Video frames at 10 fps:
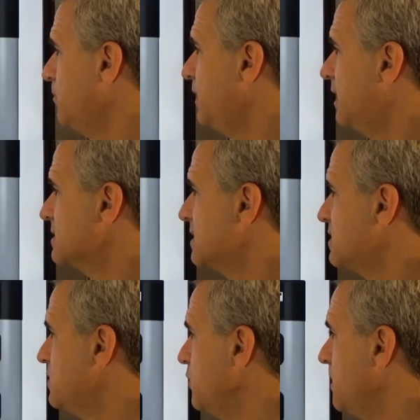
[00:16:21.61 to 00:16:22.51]
because it's
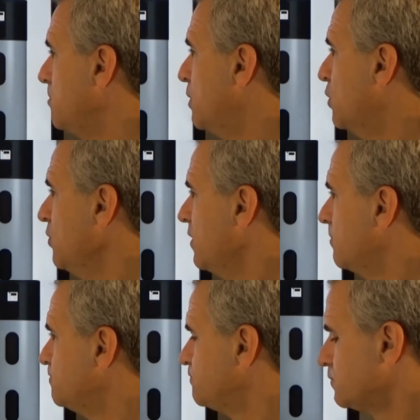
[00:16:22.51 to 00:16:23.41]
doing both.
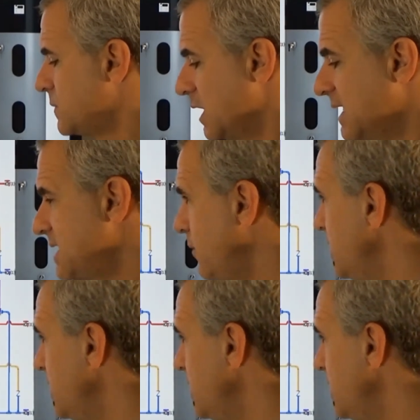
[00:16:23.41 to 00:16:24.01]
So let's say we